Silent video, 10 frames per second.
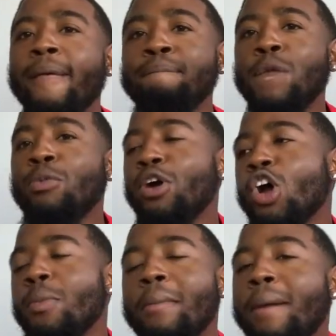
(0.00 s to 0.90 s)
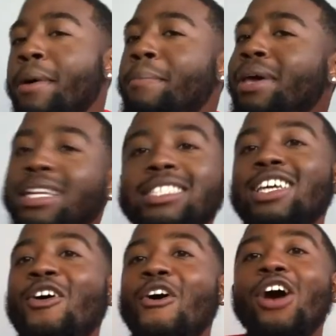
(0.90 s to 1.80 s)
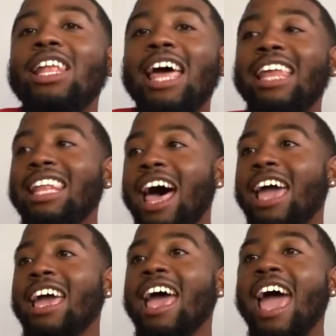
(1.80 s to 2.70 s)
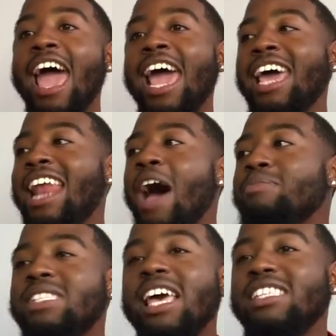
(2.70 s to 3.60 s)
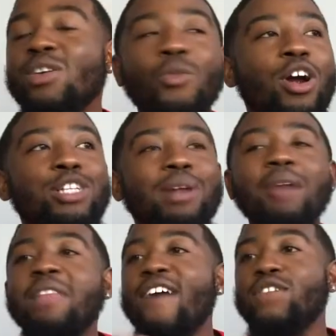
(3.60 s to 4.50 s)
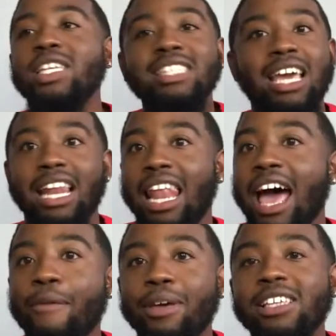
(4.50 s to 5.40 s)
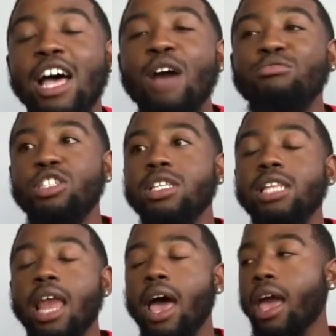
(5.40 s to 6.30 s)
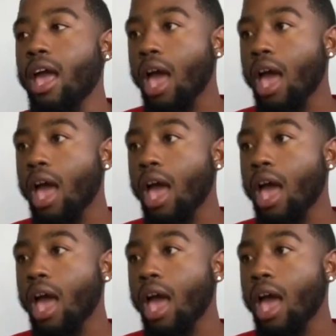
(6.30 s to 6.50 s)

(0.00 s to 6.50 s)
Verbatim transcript: homegirl called my mom a bitch and all that. Like and I'm saying some words, but I'm not really saying a lot because I'm just like,